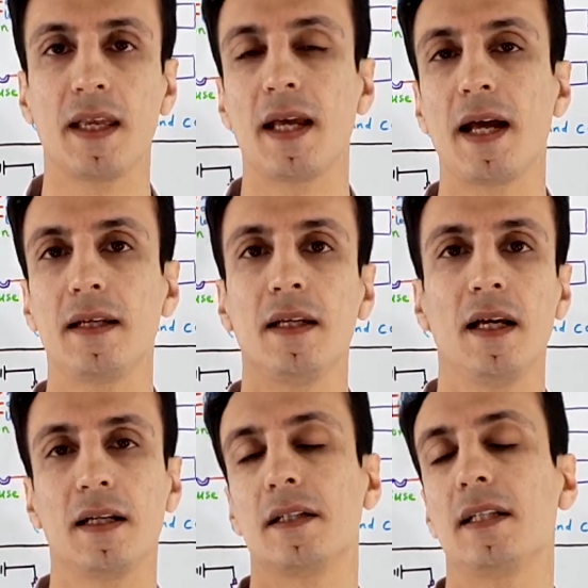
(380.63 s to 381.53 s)
And
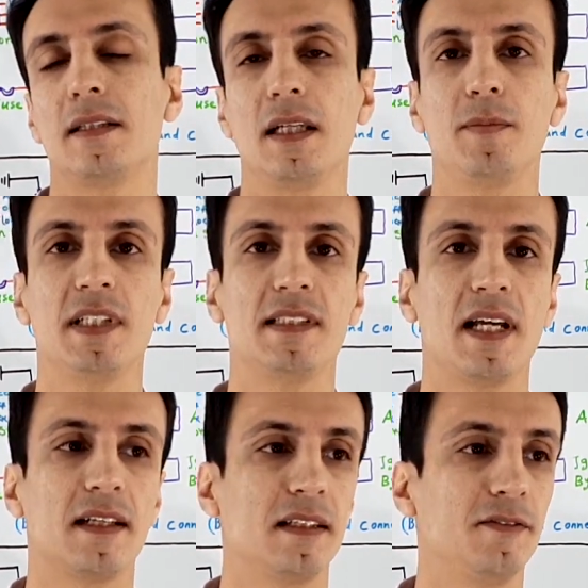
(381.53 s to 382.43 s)
another tip is
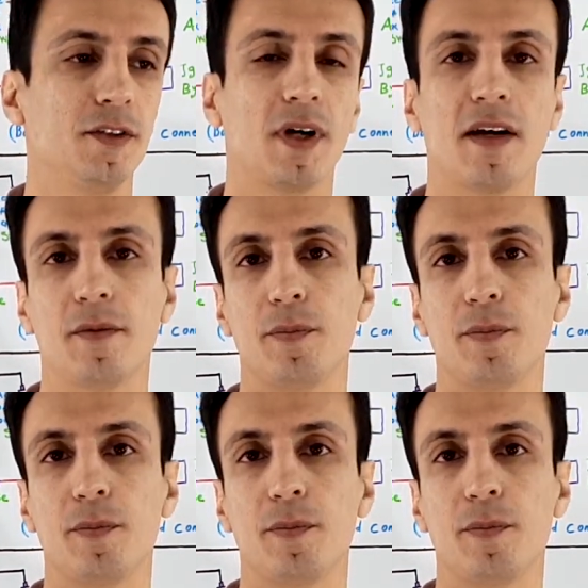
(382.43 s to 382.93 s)
that if you have a